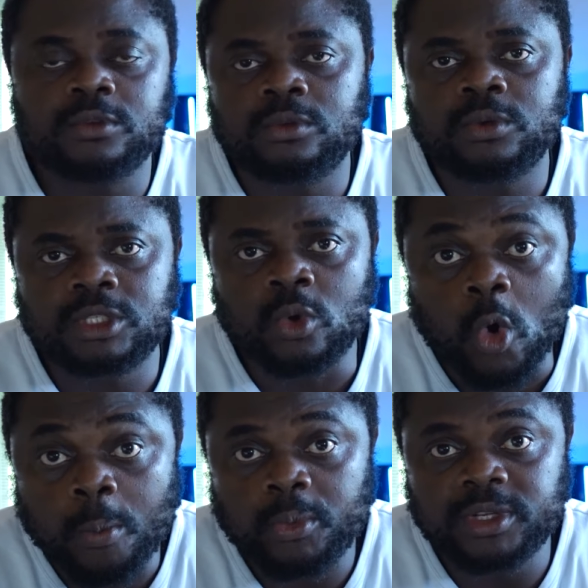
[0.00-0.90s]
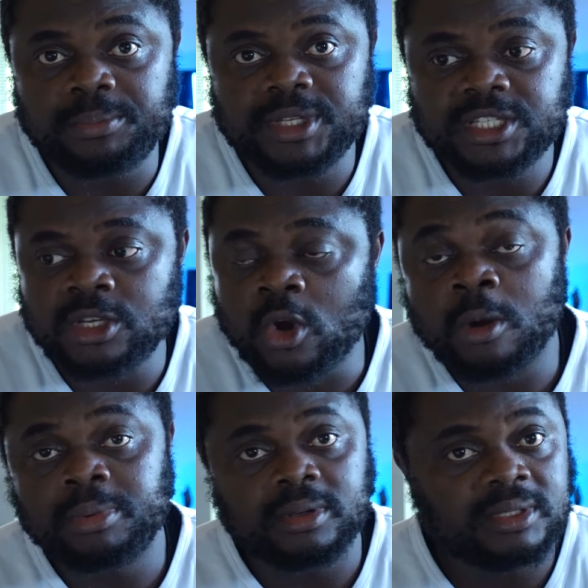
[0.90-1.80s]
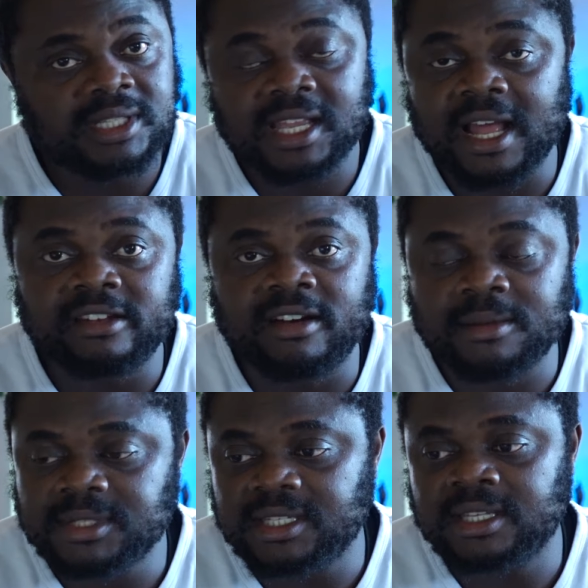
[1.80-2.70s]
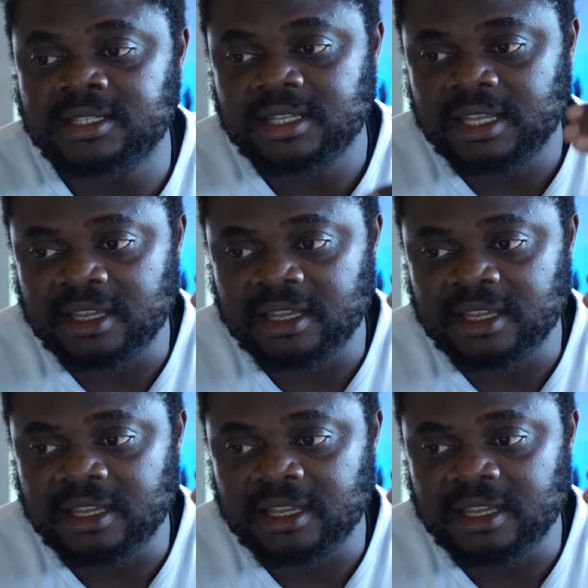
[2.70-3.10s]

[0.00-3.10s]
to do is to open the PC up, take out the RAM sticks,